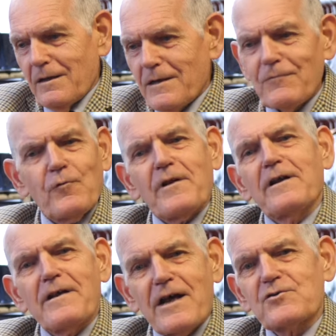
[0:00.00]
They've got
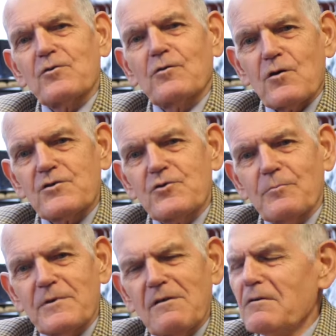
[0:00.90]
their national
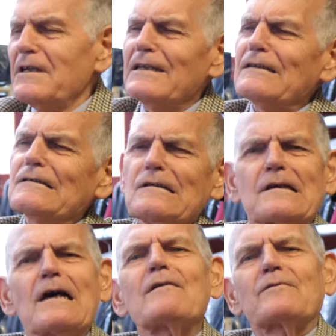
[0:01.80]
costume. You say, well, England
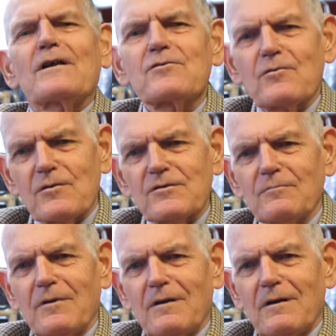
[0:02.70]
doesn't have a national costume.